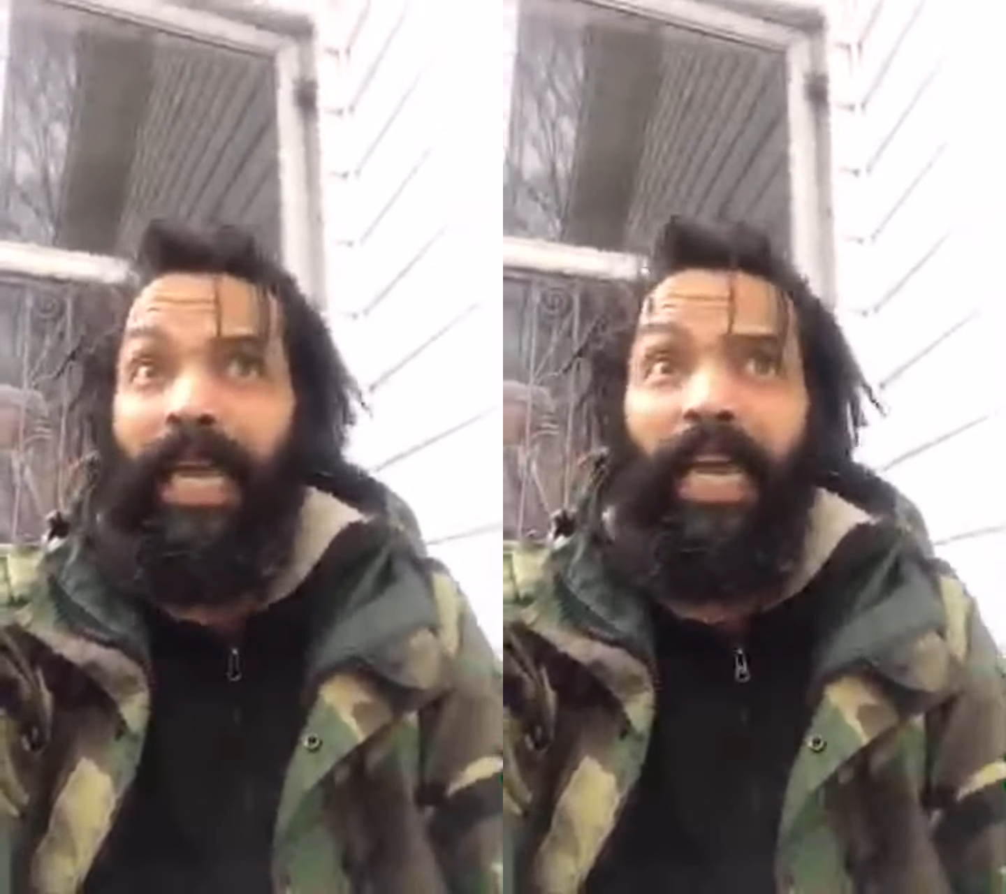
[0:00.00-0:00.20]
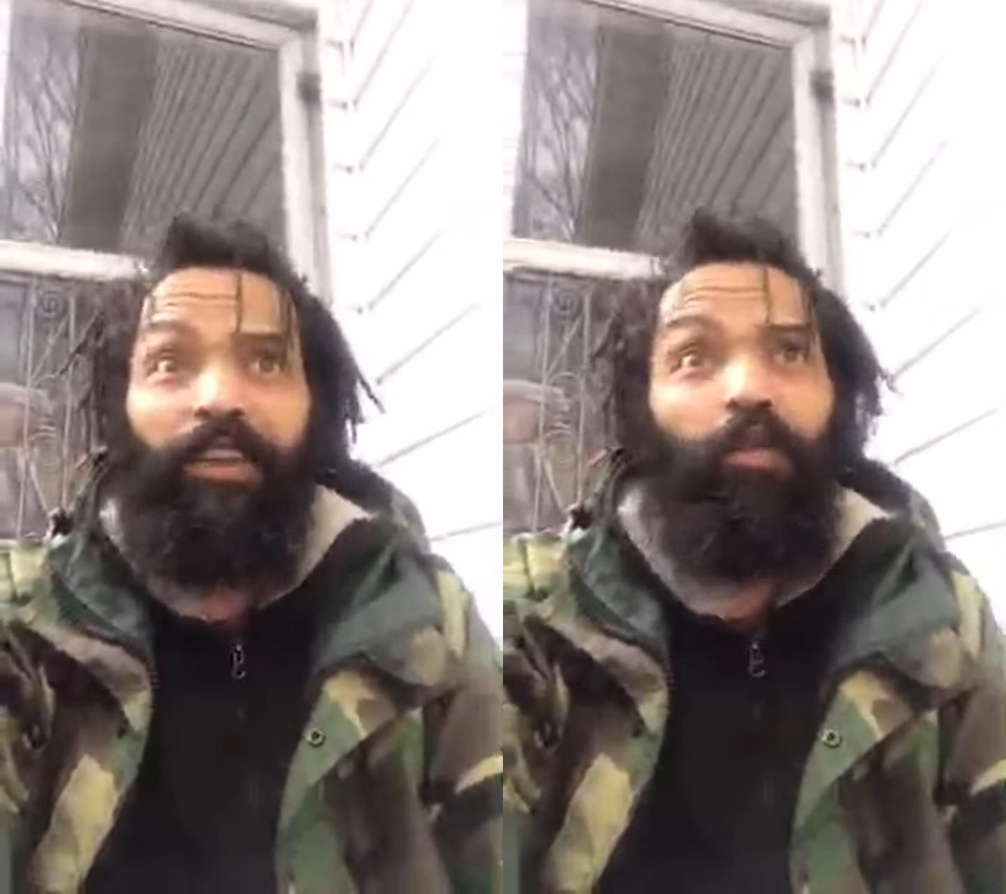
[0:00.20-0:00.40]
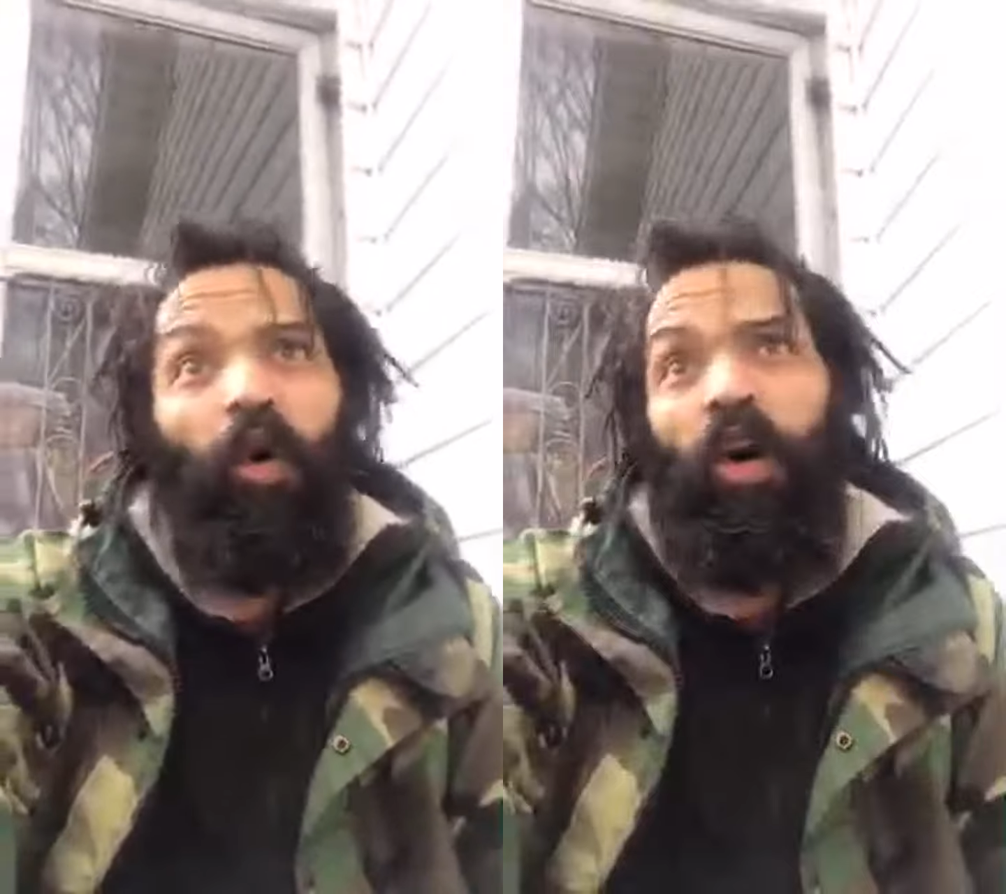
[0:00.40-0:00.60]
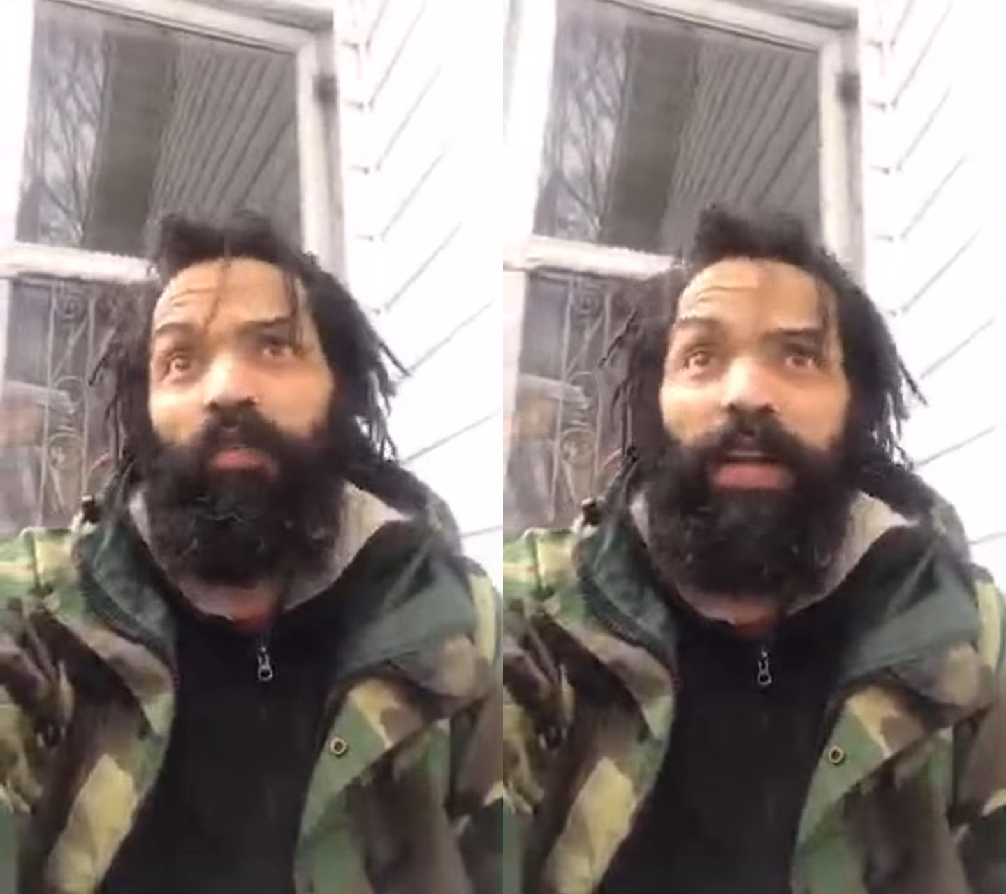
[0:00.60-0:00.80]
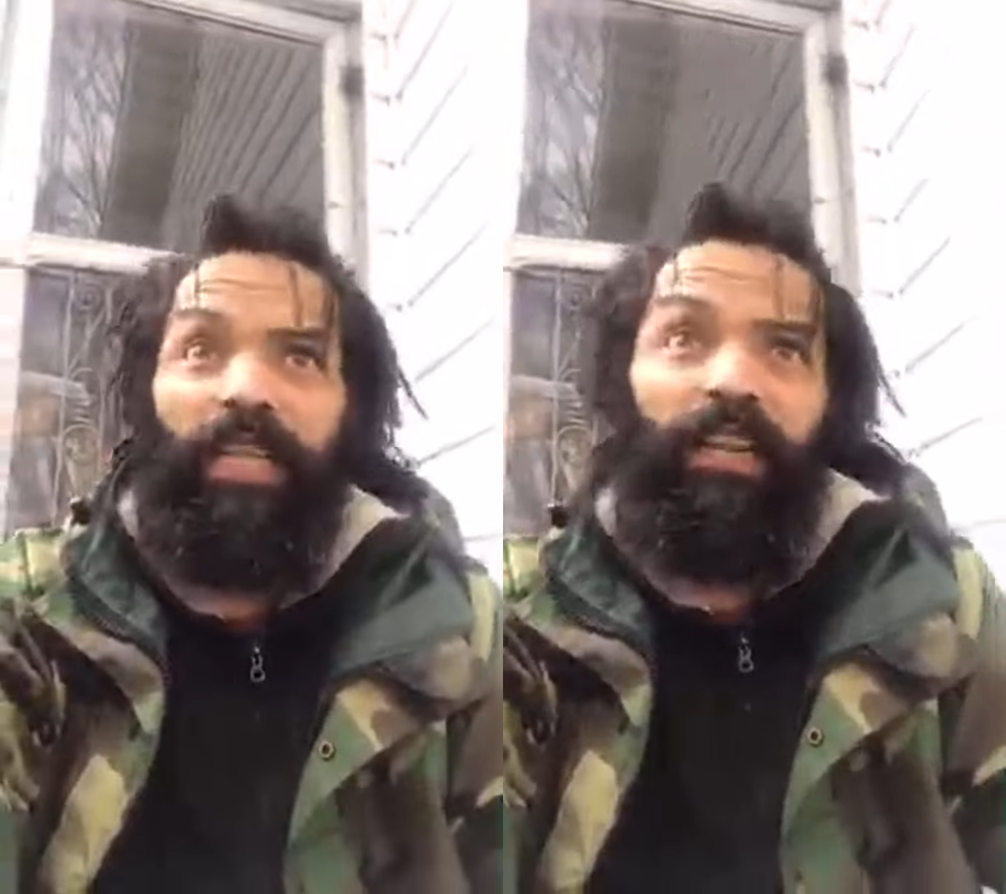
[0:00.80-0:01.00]
Yeah, you
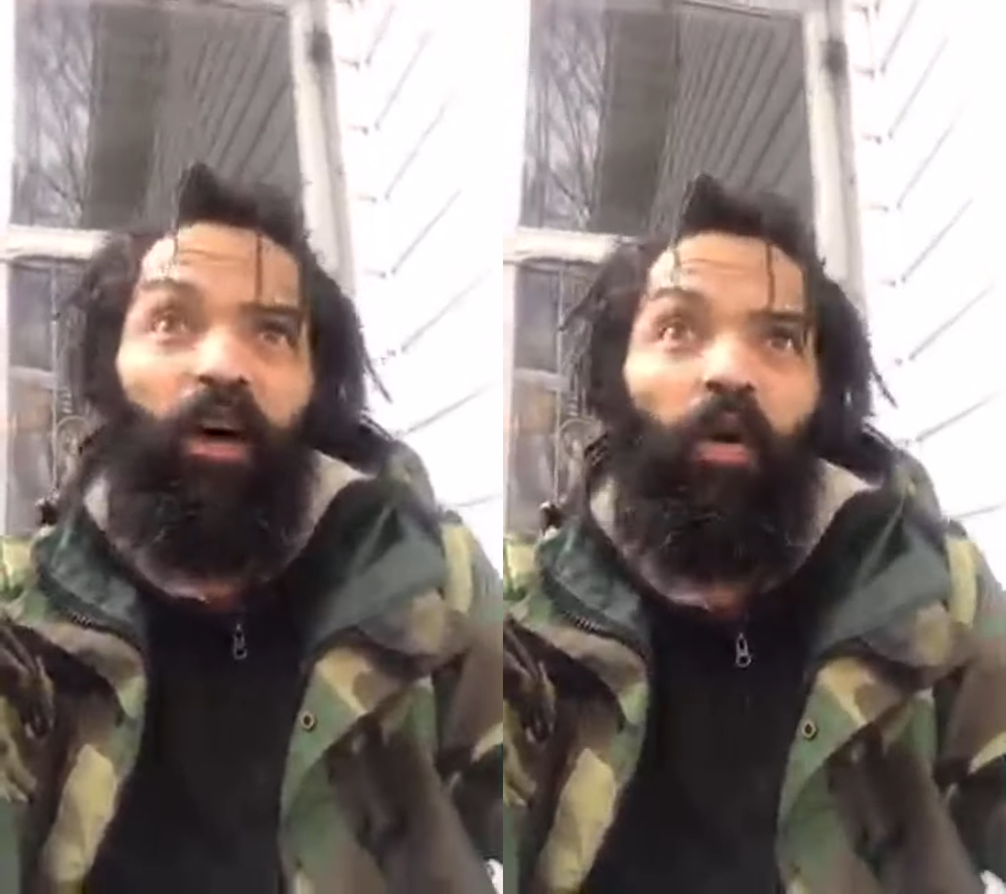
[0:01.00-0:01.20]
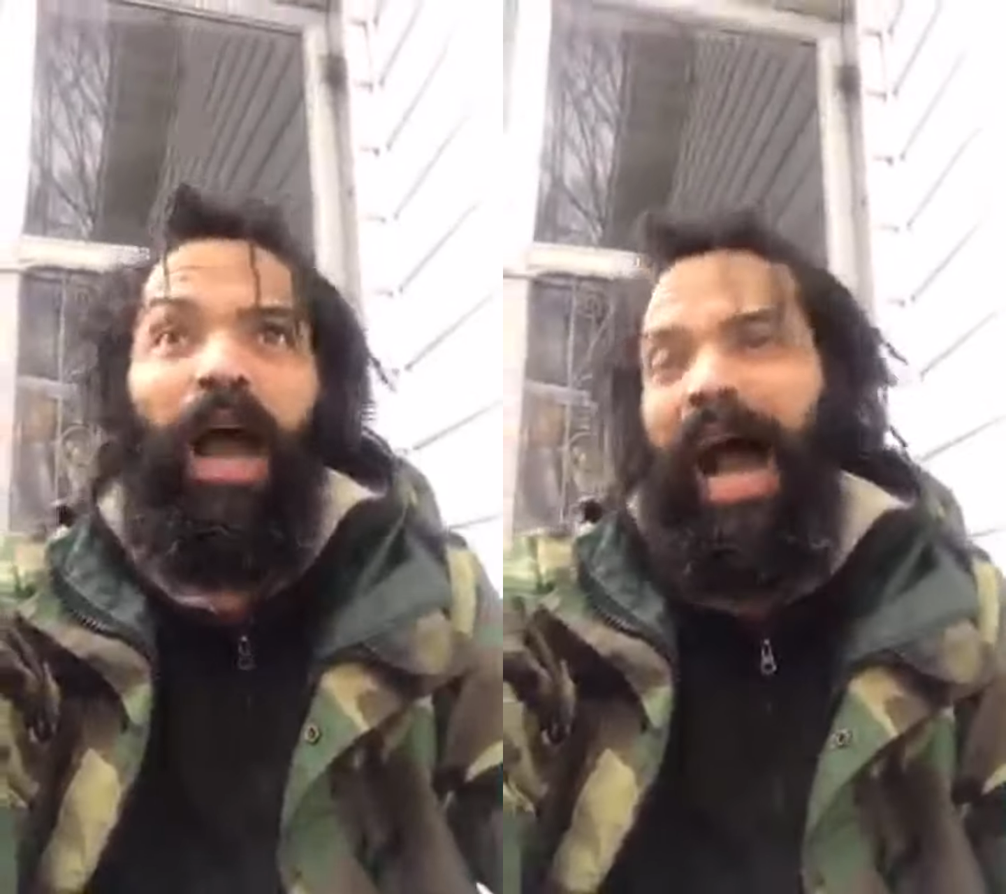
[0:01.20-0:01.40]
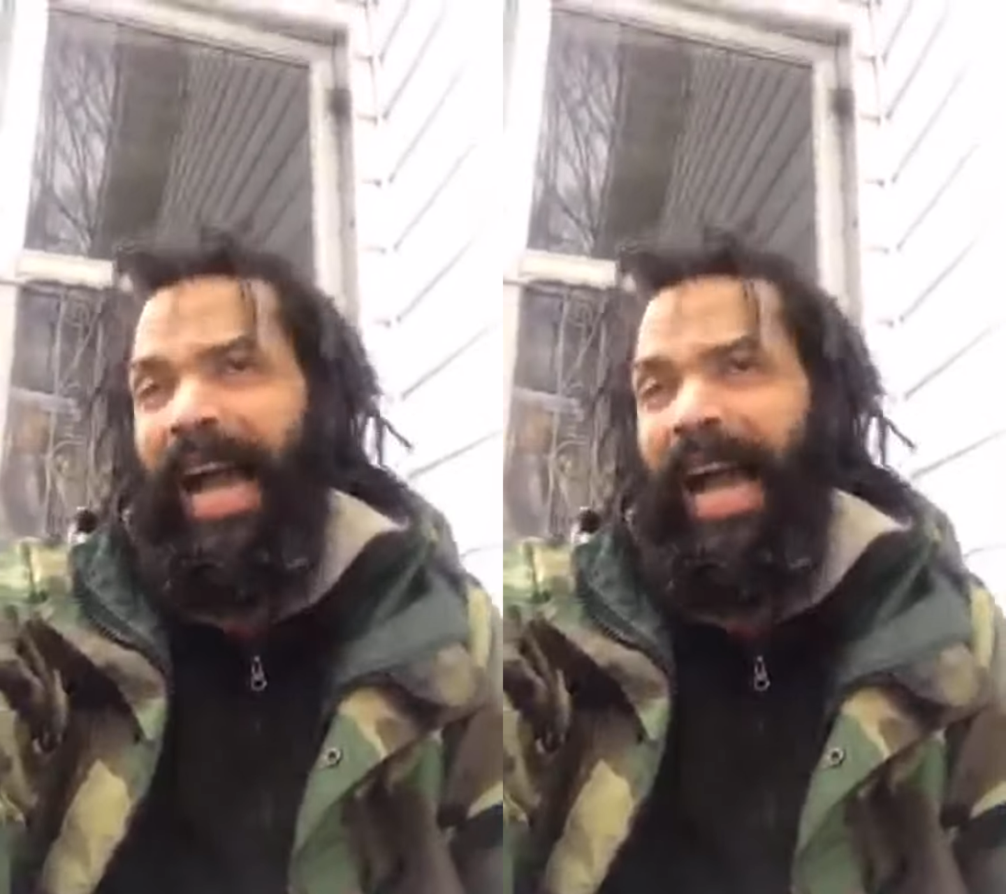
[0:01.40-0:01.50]
already know